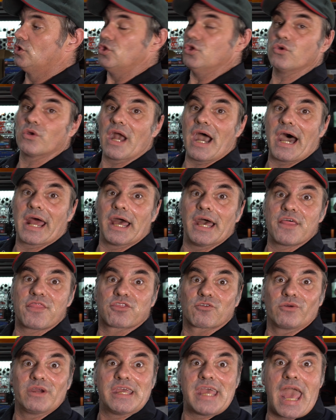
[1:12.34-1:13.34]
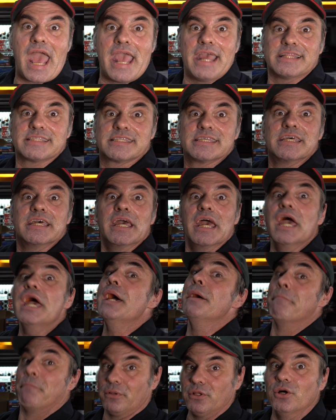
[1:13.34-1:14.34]
You got a 3/8
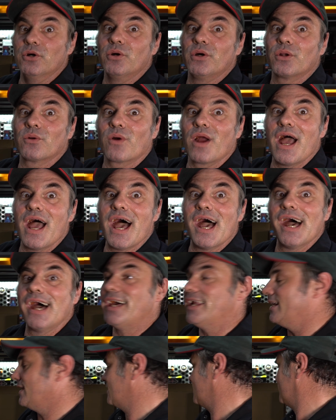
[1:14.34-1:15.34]
in blue and red.